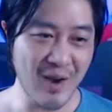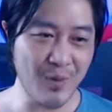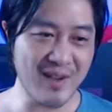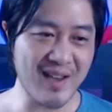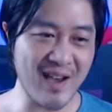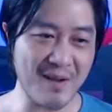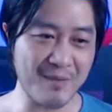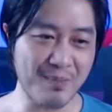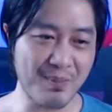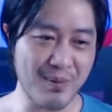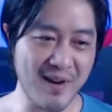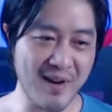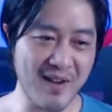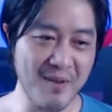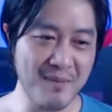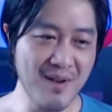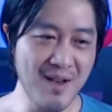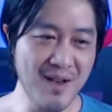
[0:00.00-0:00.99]
We got
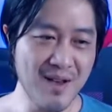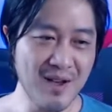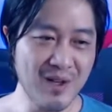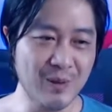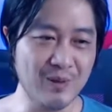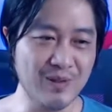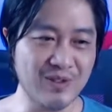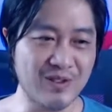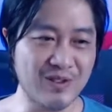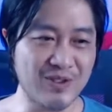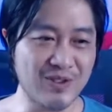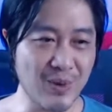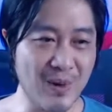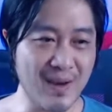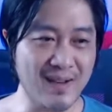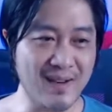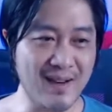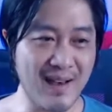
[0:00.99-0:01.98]
Prem, who is
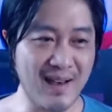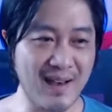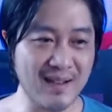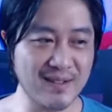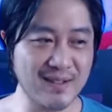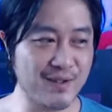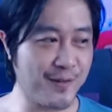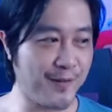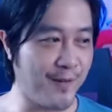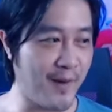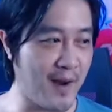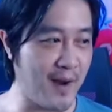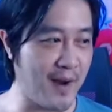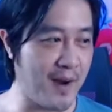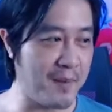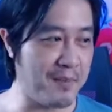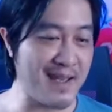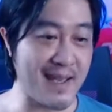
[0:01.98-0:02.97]
joining us
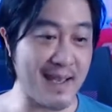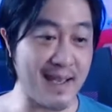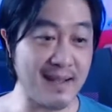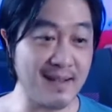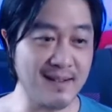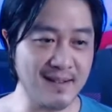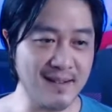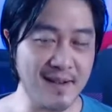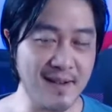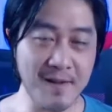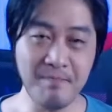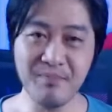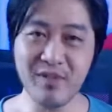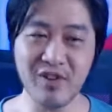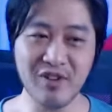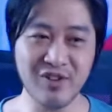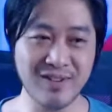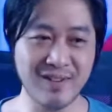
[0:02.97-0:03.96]
from India.
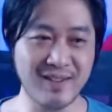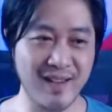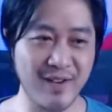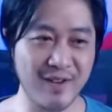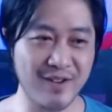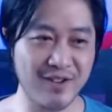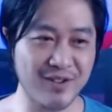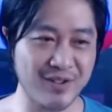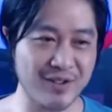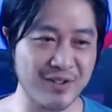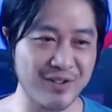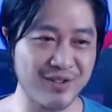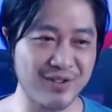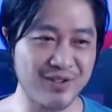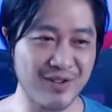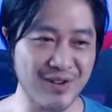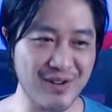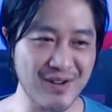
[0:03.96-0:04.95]
Good day to you,
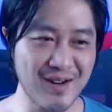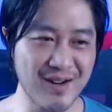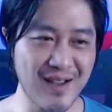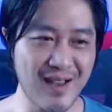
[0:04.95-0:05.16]
sir.